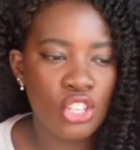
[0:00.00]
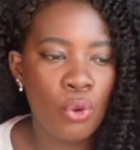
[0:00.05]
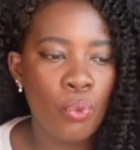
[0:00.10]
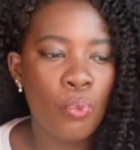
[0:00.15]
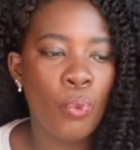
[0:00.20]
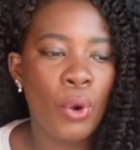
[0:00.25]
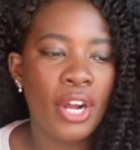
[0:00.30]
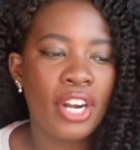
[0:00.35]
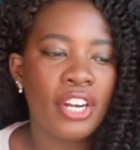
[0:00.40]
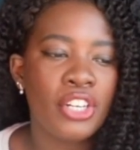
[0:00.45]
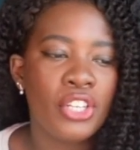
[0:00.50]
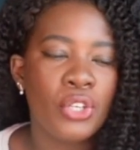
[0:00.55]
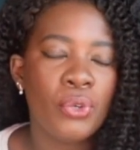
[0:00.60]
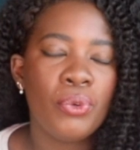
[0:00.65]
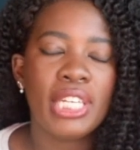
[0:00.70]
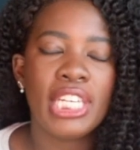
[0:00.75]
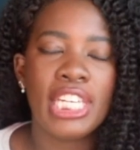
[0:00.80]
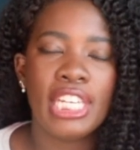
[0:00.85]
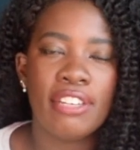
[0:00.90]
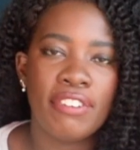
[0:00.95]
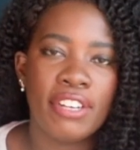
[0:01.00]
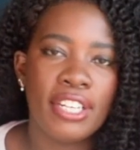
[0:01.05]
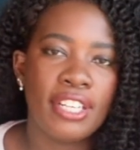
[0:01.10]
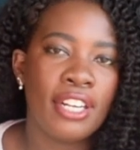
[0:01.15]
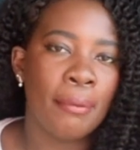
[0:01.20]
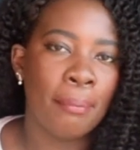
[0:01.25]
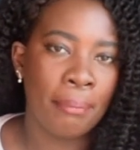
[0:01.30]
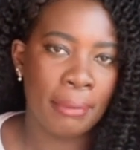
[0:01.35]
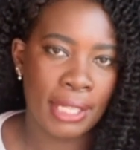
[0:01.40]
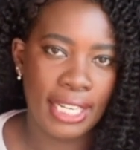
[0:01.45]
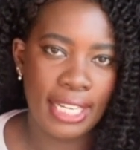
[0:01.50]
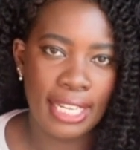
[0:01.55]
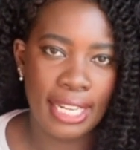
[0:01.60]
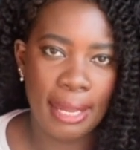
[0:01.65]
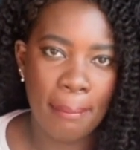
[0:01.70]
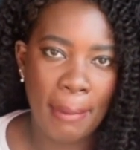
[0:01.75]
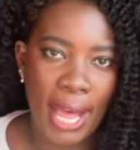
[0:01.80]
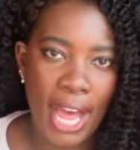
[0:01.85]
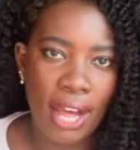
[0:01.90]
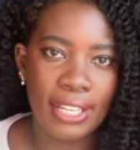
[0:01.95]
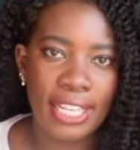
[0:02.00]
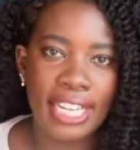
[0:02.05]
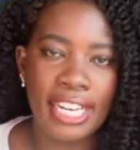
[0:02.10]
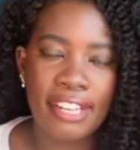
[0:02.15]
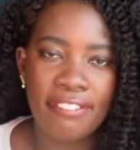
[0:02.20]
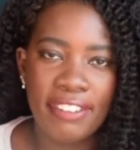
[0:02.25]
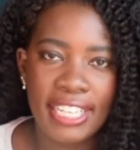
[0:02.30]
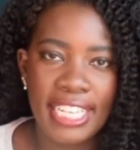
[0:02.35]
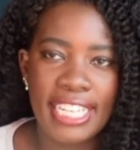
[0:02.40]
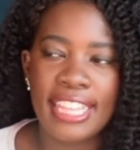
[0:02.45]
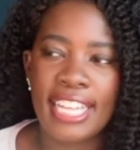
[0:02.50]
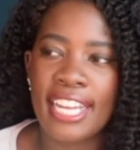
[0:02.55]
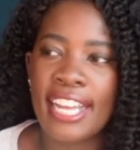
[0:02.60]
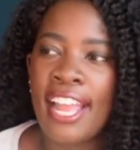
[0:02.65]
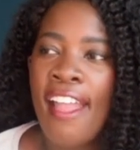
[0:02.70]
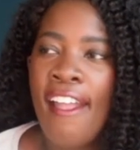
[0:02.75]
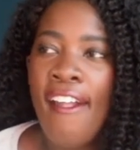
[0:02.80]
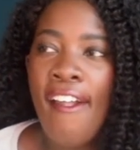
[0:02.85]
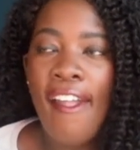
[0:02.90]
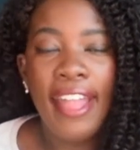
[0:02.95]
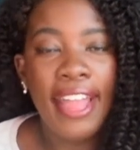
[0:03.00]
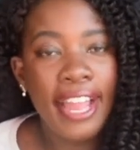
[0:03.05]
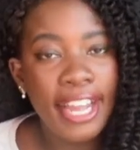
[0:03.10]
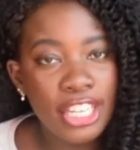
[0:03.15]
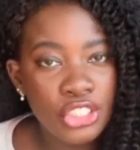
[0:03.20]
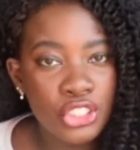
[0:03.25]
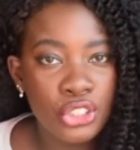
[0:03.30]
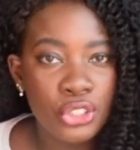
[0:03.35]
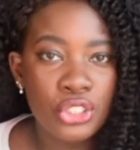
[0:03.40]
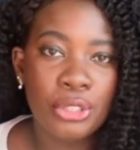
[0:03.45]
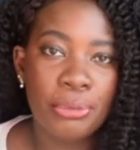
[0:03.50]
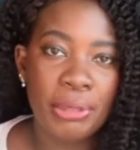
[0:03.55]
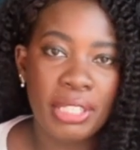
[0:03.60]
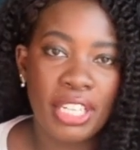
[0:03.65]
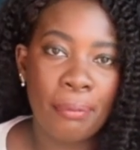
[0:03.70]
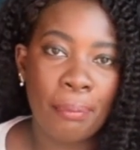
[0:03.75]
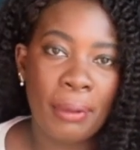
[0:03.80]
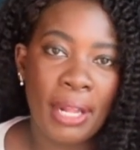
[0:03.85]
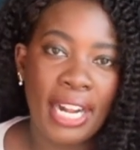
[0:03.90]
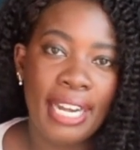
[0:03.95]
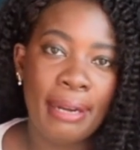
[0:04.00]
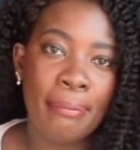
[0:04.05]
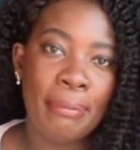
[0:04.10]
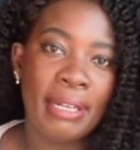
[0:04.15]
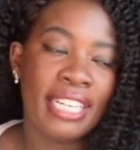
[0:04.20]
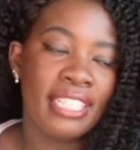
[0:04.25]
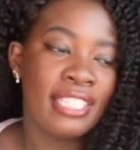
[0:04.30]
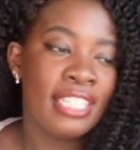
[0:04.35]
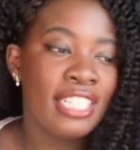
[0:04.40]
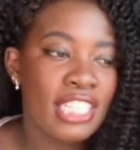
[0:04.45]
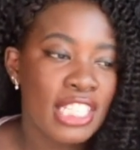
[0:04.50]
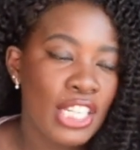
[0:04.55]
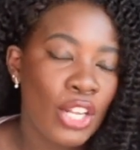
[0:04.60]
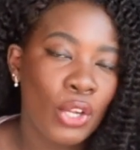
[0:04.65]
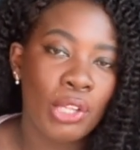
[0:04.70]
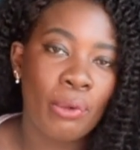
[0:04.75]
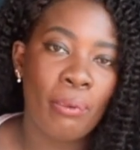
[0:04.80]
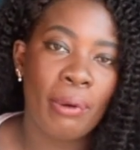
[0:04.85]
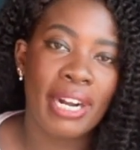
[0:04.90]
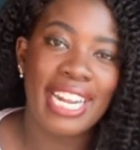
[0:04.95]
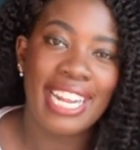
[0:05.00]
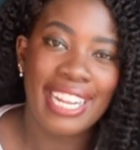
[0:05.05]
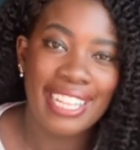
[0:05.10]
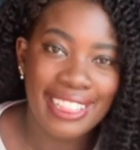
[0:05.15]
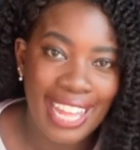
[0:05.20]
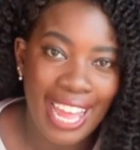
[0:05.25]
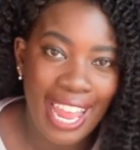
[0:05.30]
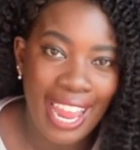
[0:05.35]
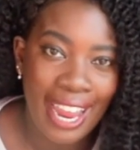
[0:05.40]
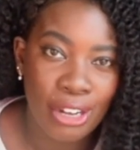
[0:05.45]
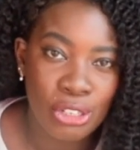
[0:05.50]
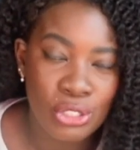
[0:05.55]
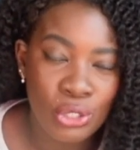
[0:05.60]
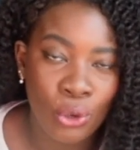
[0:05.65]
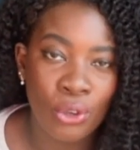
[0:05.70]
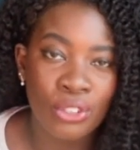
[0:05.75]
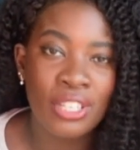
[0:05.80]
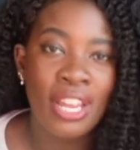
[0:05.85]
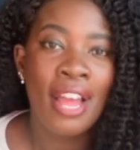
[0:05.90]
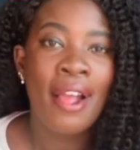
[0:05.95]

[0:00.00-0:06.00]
so what are you even complaining about? Like, if anything, Andrew should be complaining because he's the only one in that household